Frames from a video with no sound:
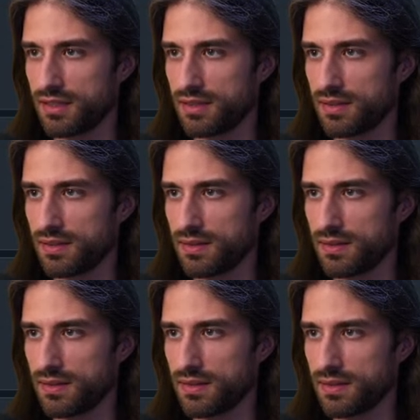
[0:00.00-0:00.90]
So
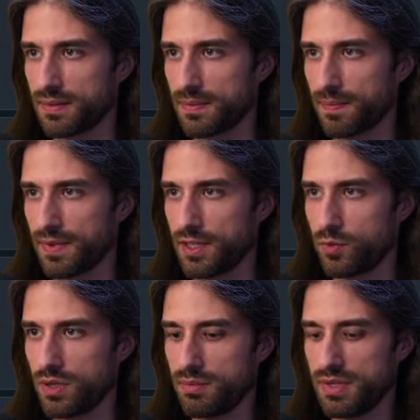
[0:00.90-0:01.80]
it
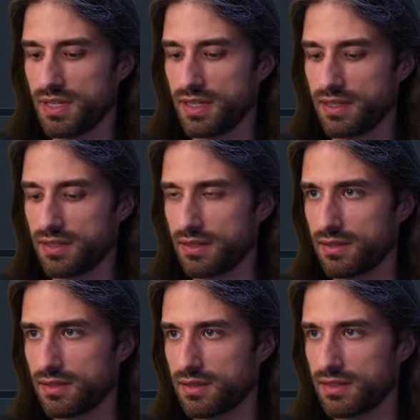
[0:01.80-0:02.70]
will be like
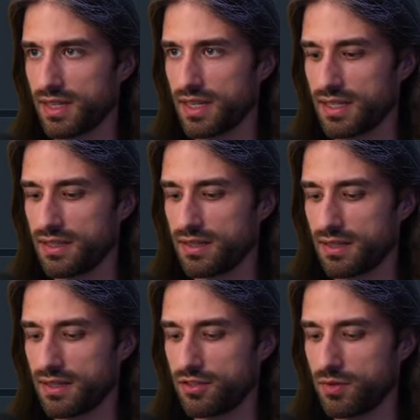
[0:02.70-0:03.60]
sign,
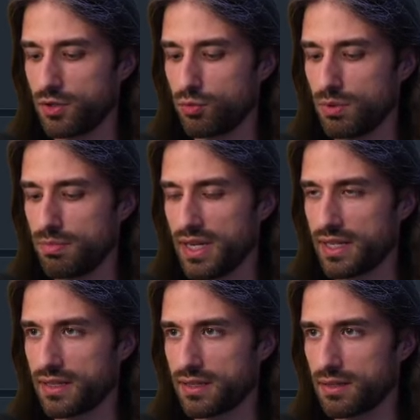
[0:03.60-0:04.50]
and it's going to be
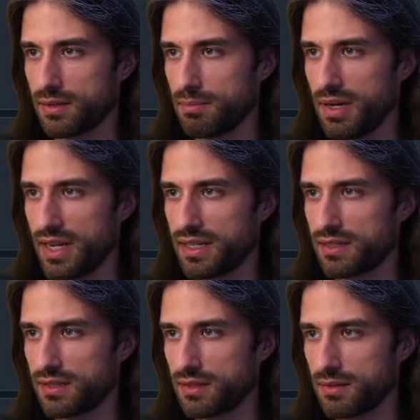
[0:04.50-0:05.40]

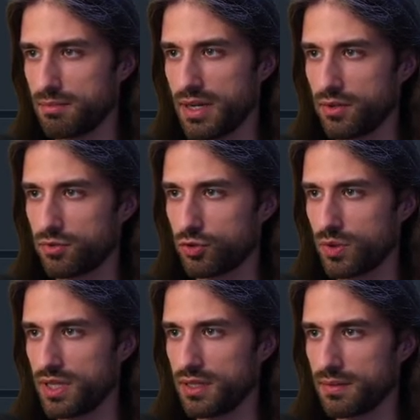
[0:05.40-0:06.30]
backed by a
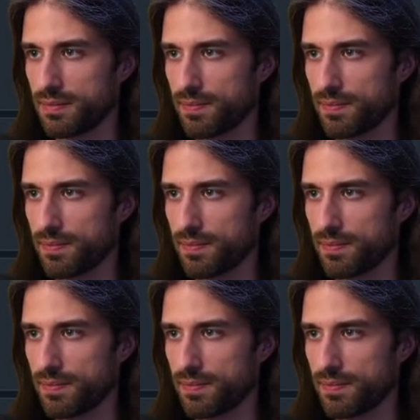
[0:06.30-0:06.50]
string.